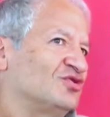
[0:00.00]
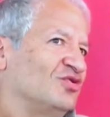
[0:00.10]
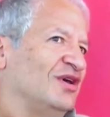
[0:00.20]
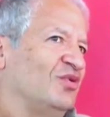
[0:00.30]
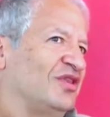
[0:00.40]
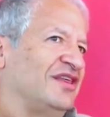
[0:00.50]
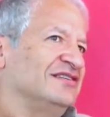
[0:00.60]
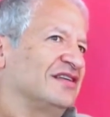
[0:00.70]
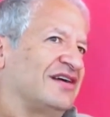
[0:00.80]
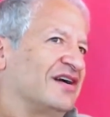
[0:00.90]
to deal with things
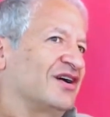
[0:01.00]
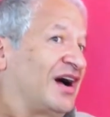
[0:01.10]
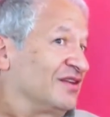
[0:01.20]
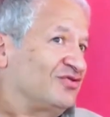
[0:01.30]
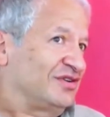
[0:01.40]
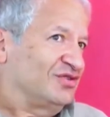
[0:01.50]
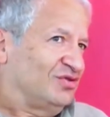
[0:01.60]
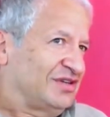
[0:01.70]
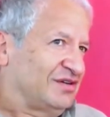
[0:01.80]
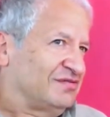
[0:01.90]
that are
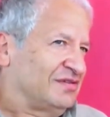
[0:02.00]
counterintuitive,